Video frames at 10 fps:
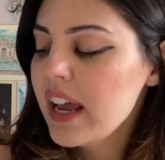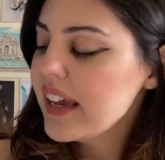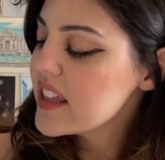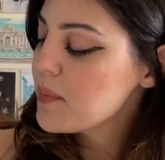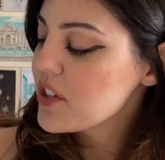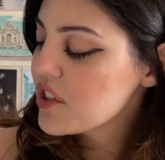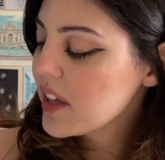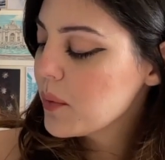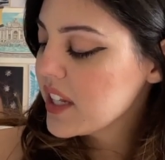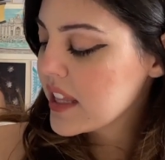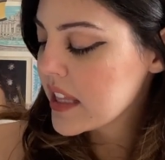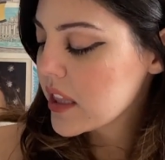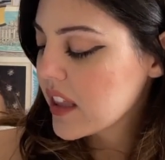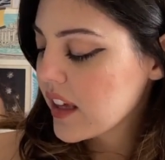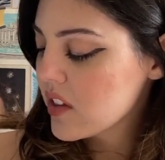especially when it's
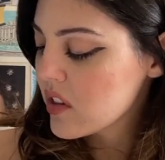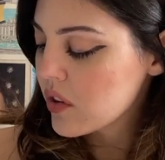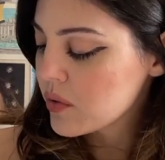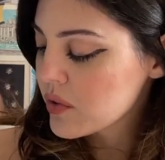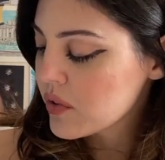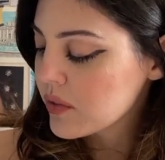something so sort